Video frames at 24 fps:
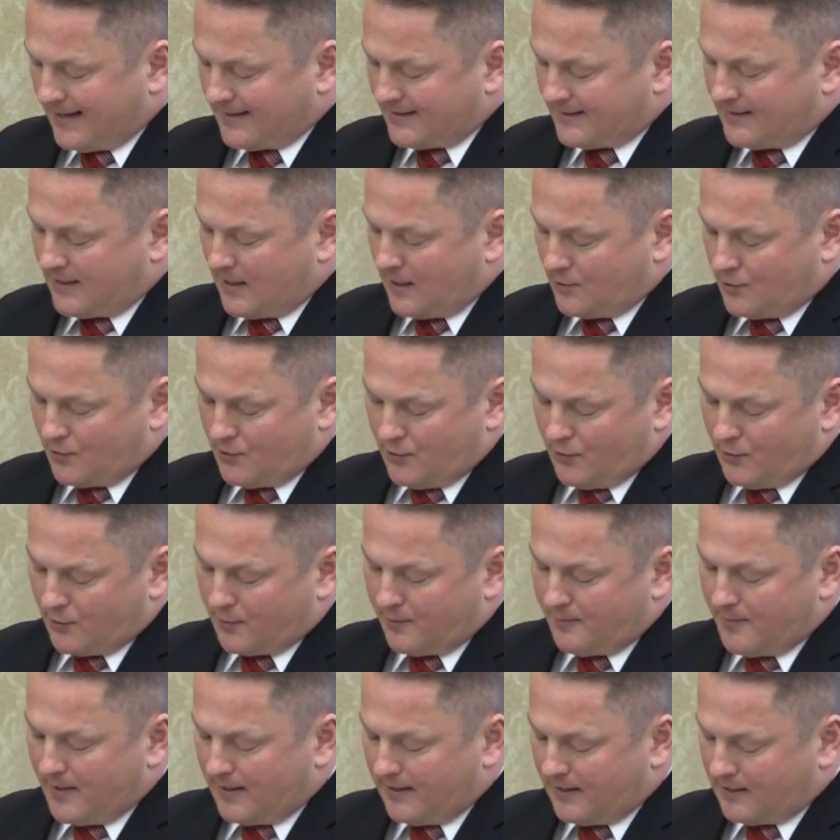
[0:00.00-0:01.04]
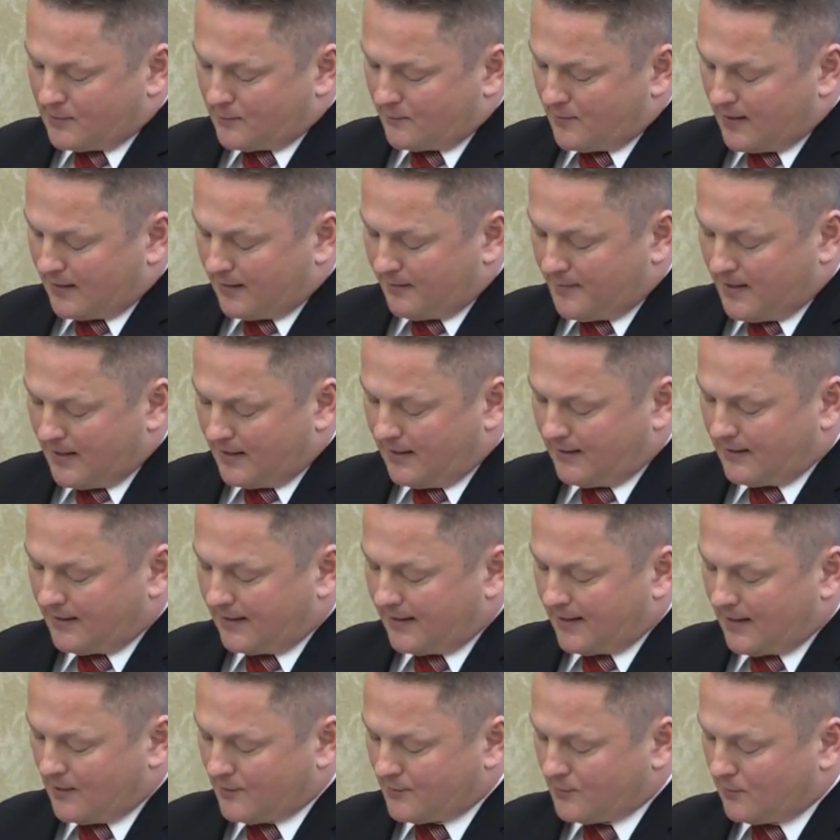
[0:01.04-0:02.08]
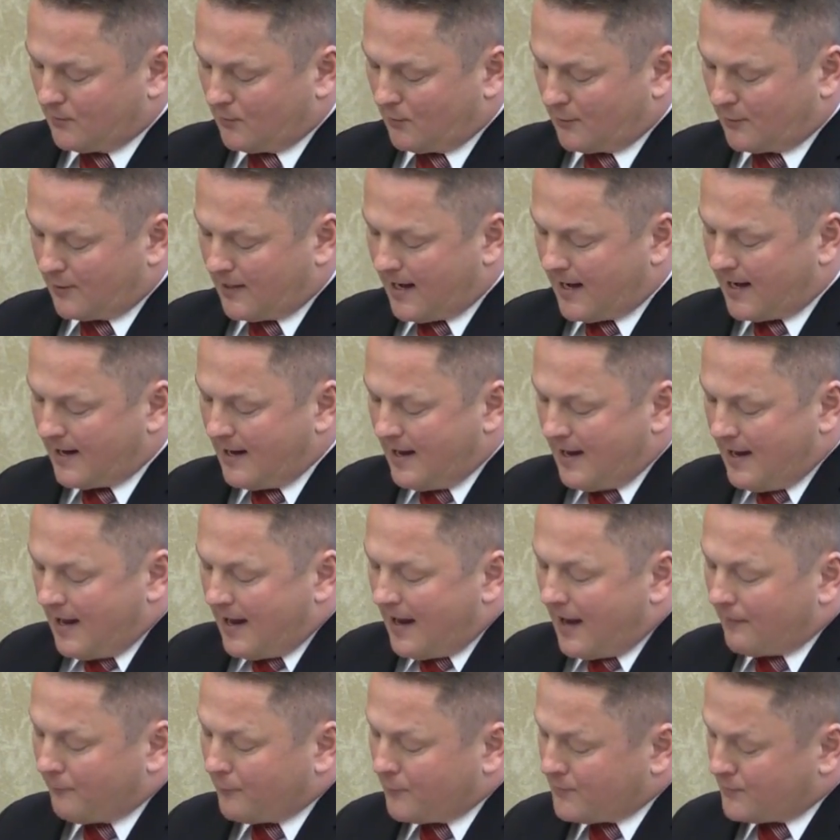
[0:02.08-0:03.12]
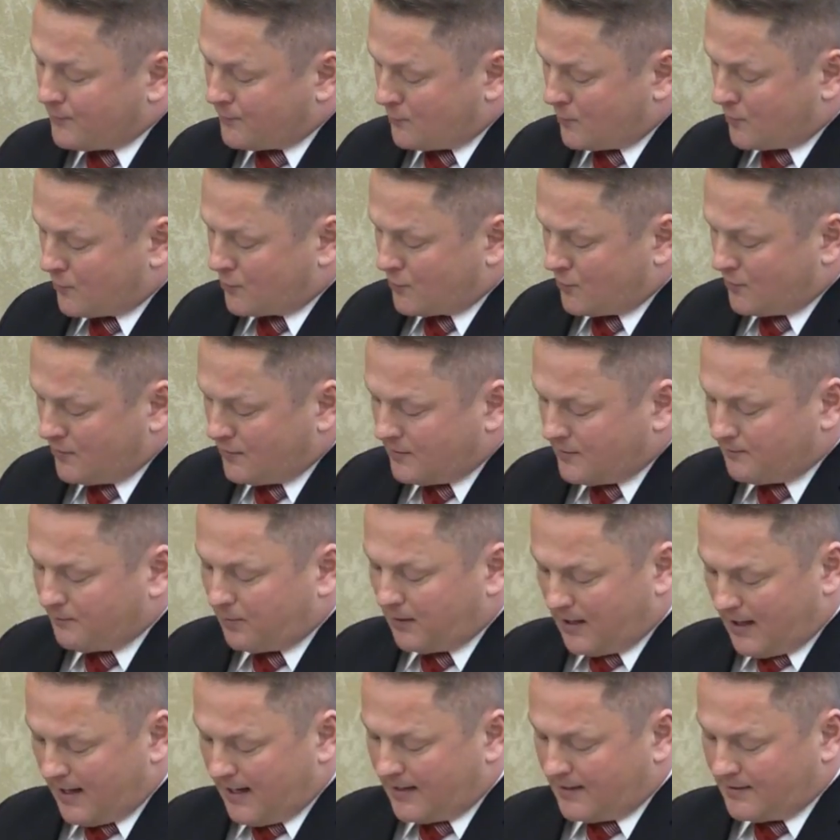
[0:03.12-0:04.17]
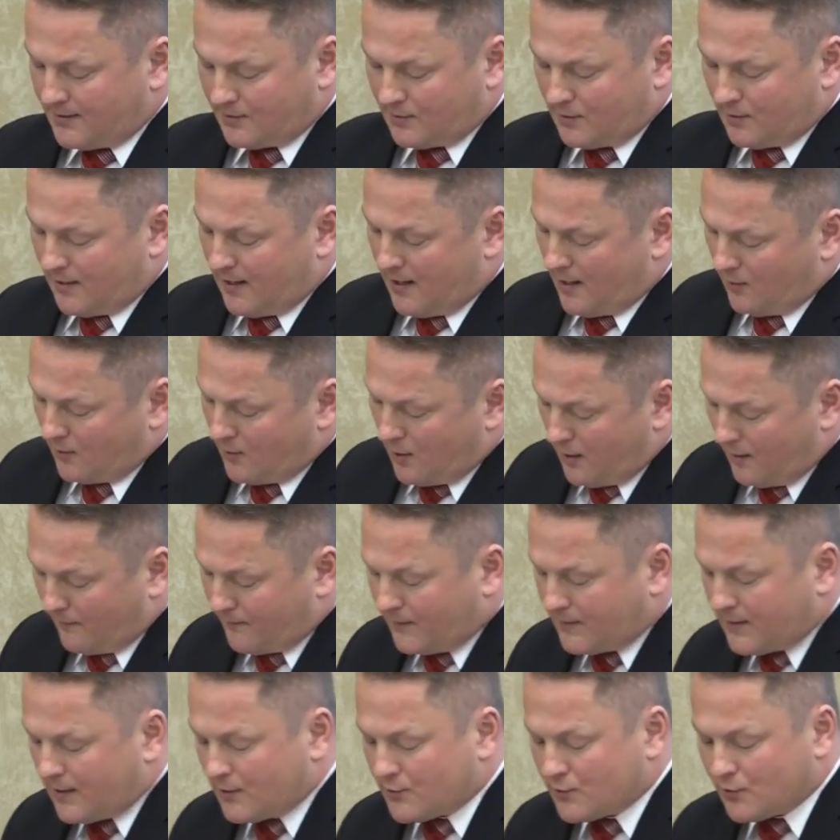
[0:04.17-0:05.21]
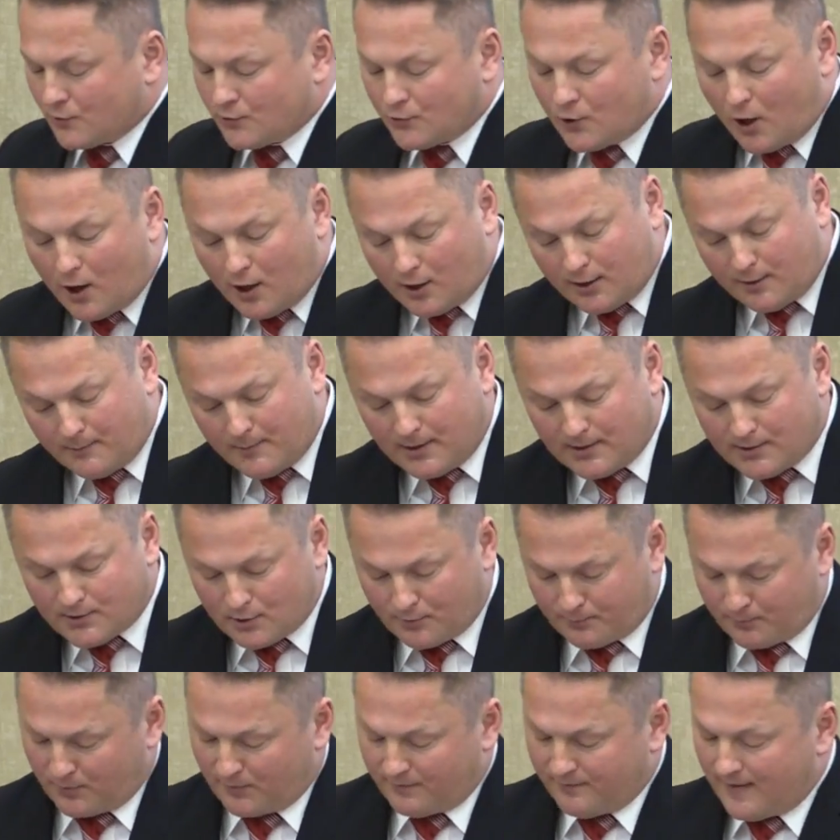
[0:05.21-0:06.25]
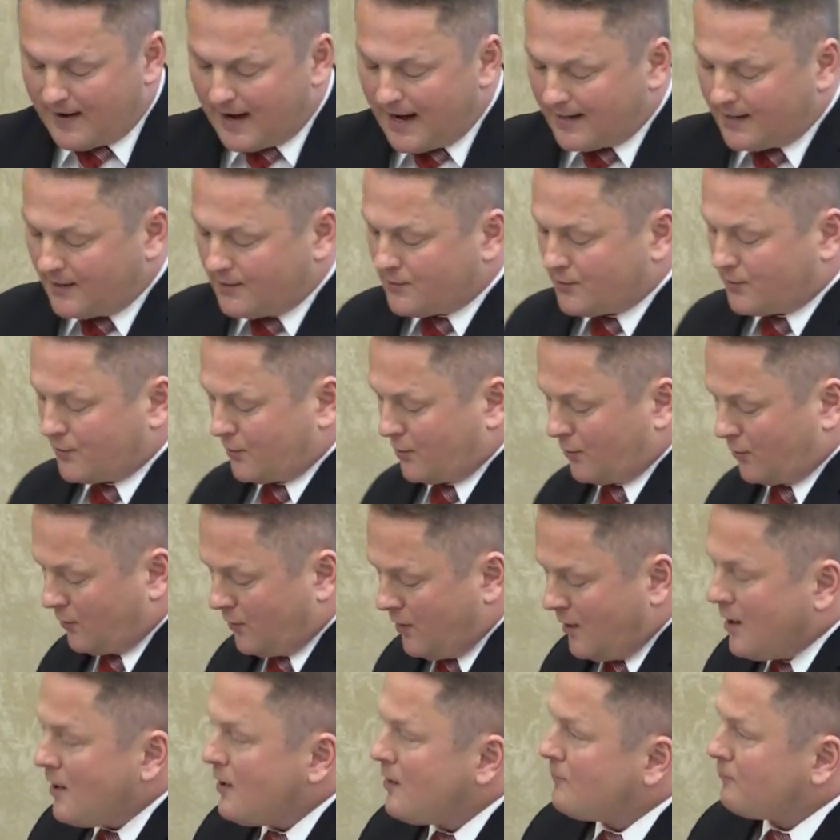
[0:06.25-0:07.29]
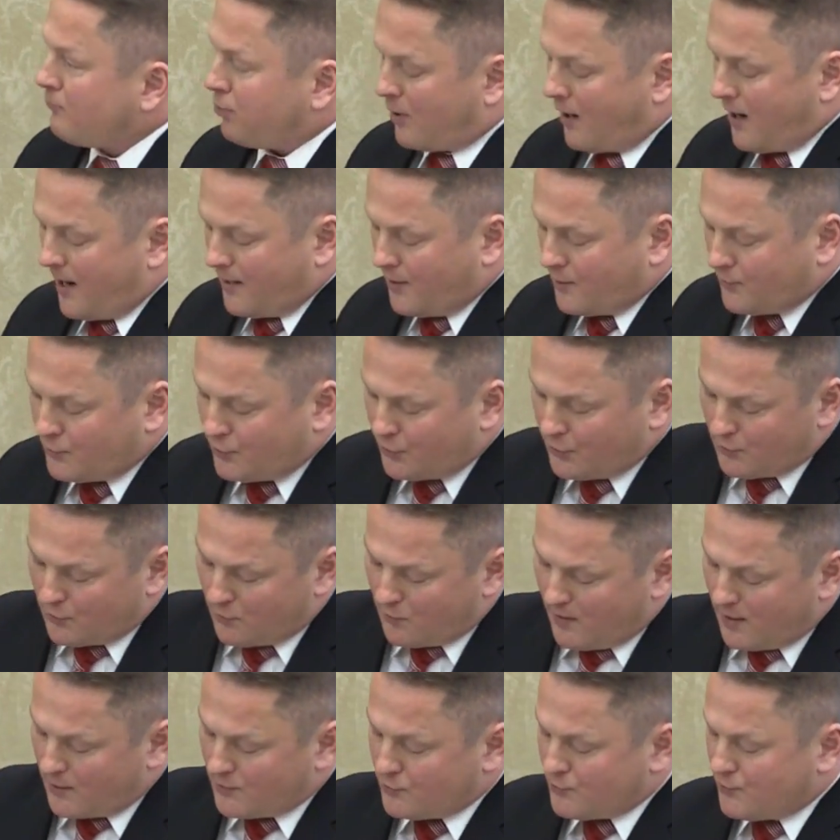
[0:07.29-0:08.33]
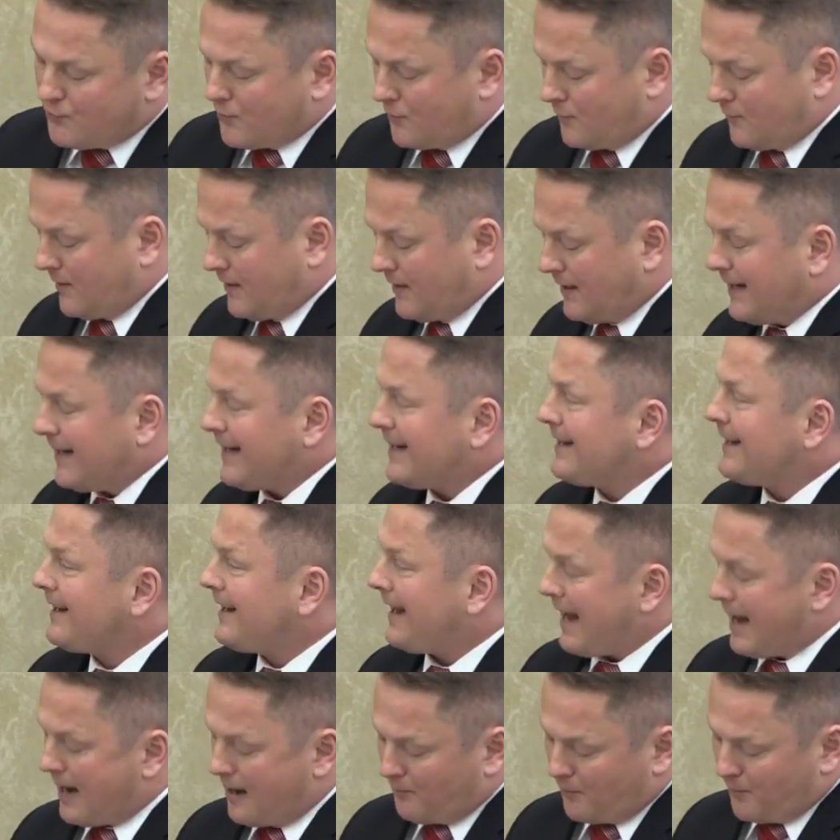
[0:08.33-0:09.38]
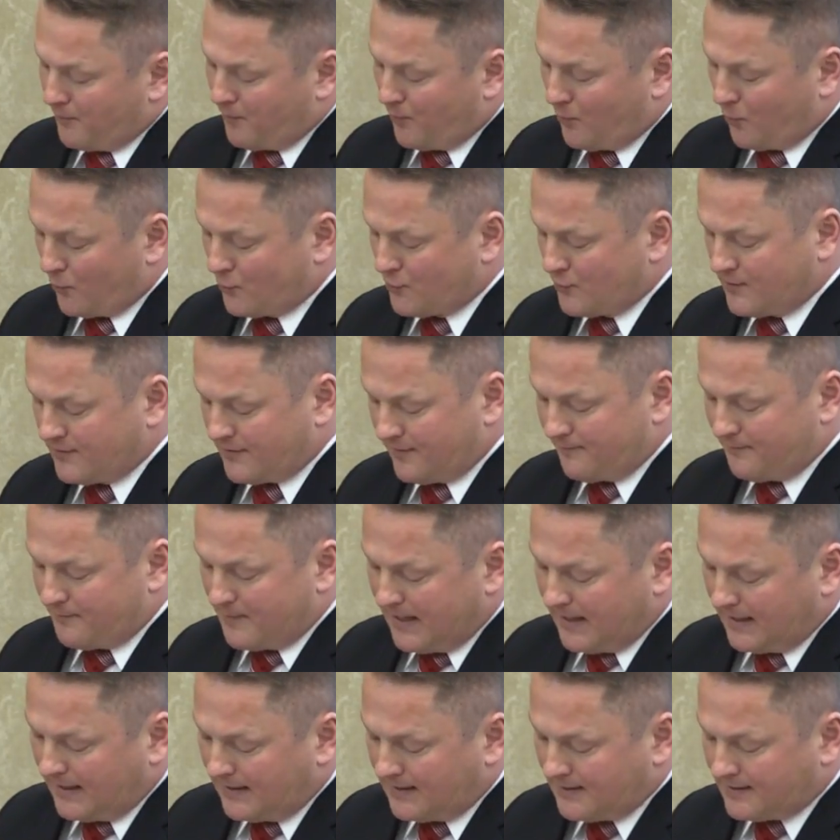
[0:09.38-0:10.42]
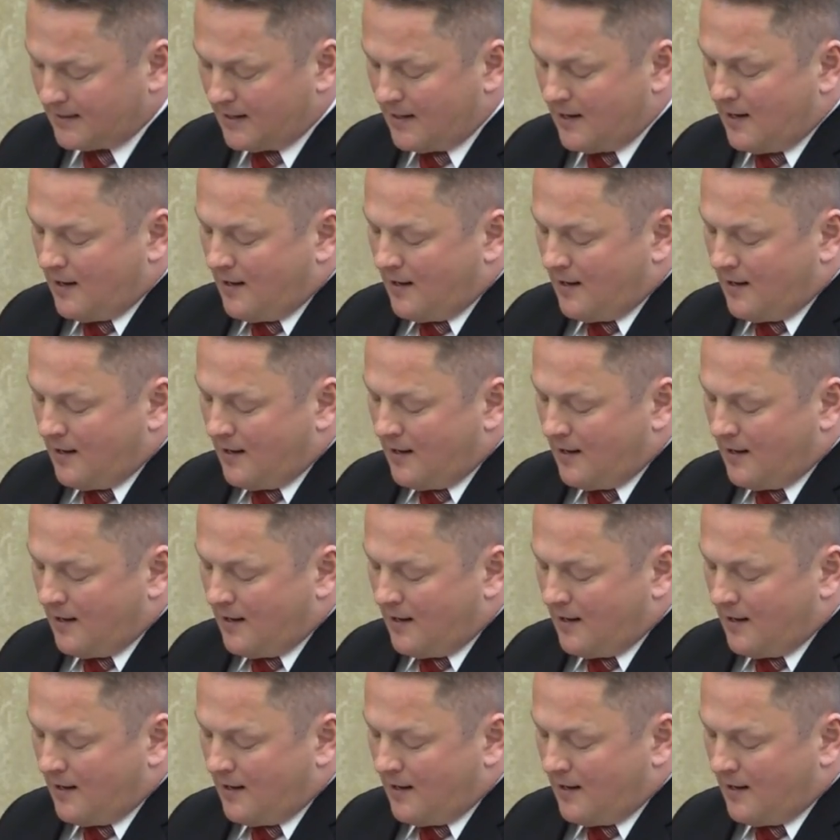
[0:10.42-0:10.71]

As such, your committee is recommending that Councillor Lorje have restrictions placed on how confidential documents are provided to her prior to and during in-camera portions of meetings